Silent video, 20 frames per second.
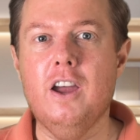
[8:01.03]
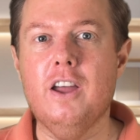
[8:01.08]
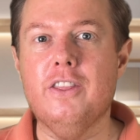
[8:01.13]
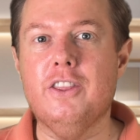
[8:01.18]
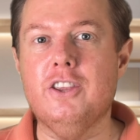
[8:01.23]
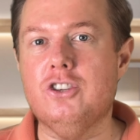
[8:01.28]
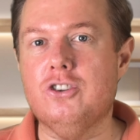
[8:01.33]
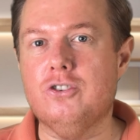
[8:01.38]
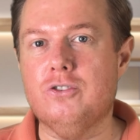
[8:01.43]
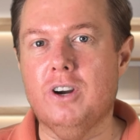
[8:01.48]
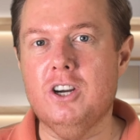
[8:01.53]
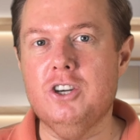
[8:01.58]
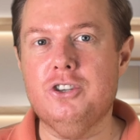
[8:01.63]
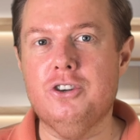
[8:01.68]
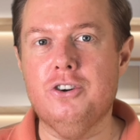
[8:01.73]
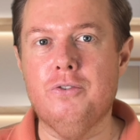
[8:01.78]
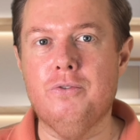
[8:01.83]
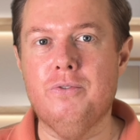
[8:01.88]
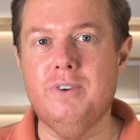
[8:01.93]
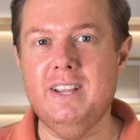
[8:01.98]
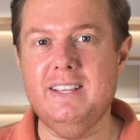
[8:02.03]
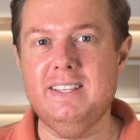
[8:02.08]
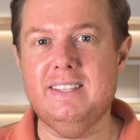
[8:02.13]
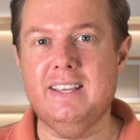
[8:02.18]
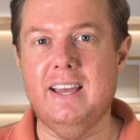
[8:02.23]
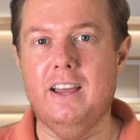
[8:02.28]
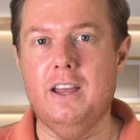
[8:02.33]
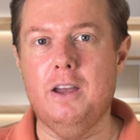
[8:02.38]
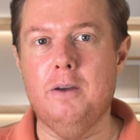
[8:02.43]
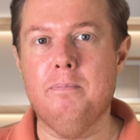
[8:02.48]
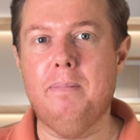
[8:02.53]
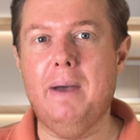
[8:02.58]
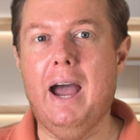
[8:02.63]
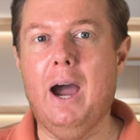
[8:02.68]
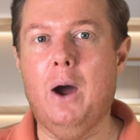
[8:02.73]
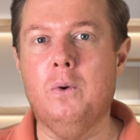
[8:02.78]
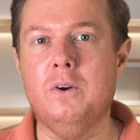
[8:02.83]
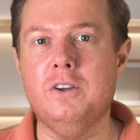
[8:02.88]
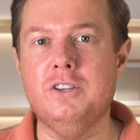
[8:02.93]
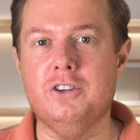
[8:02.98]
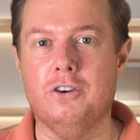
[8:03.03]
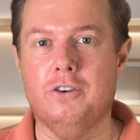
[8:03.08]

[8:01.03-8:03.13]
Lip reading: The structured reset empowers your